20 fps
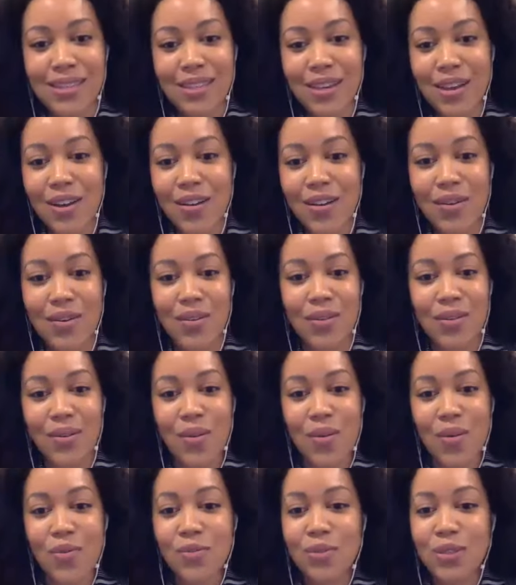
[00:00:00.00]
So
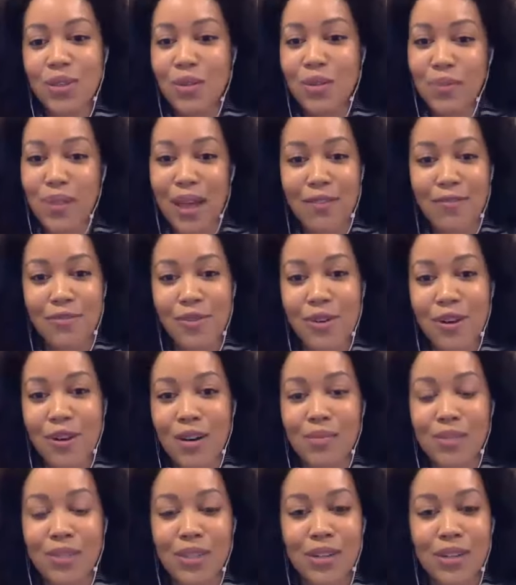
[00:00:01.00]
wholesale
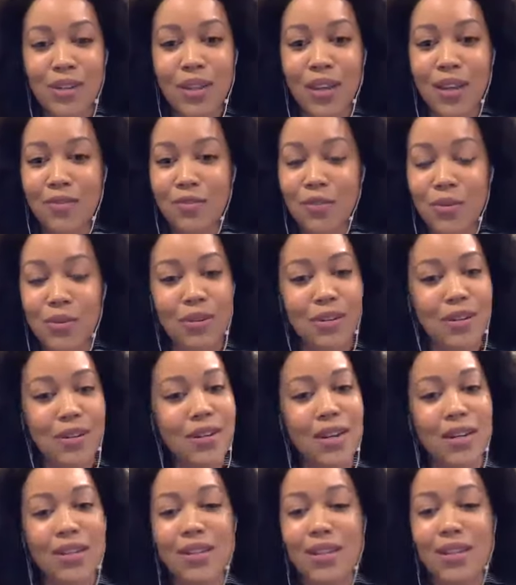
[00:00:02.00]
platforms, like Folklore
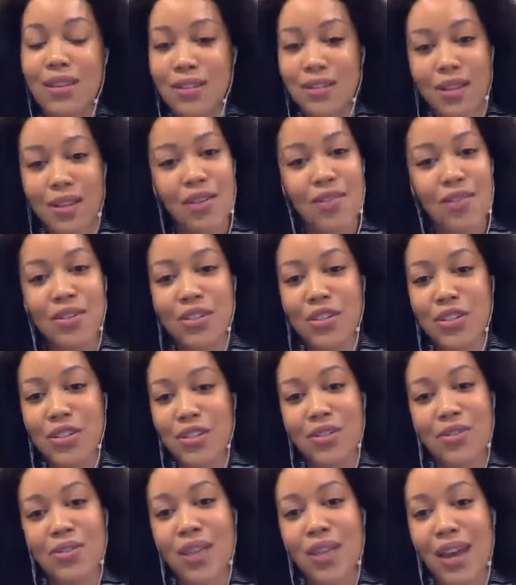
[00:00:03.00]
Connect, and there's others
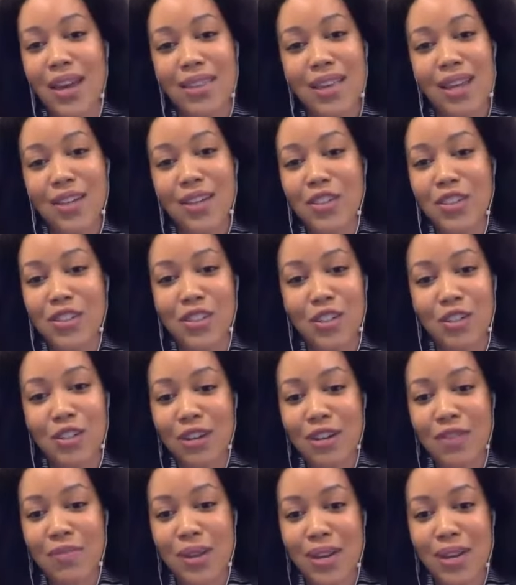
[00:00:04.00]
too, that's just a
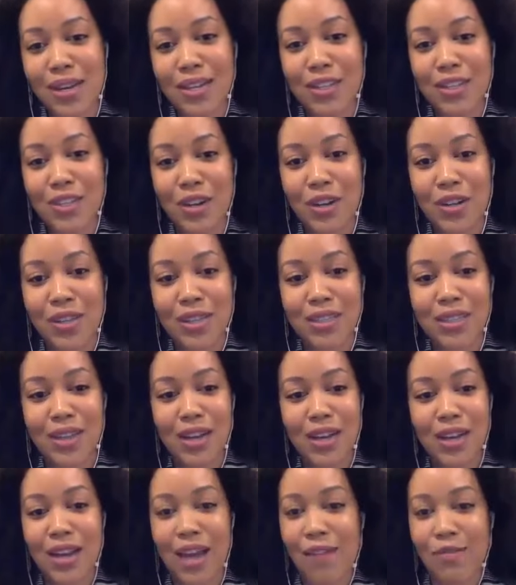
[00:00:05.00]
great way to get started. That's
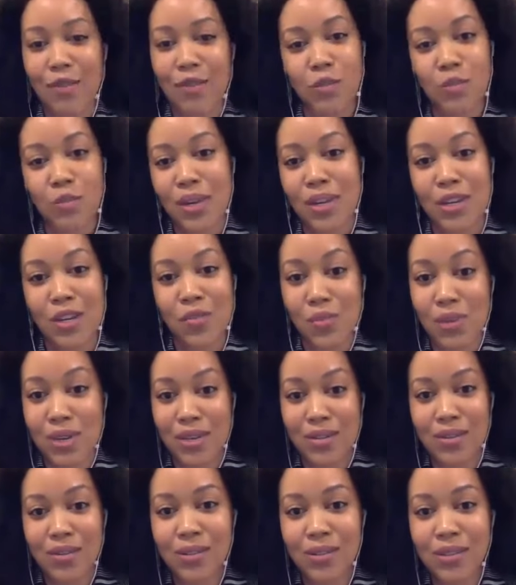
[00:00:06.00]
not going to have you spinning your
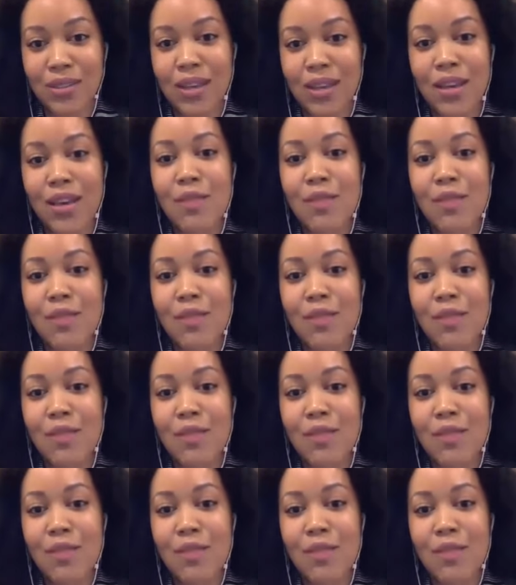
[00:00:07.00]
wheels,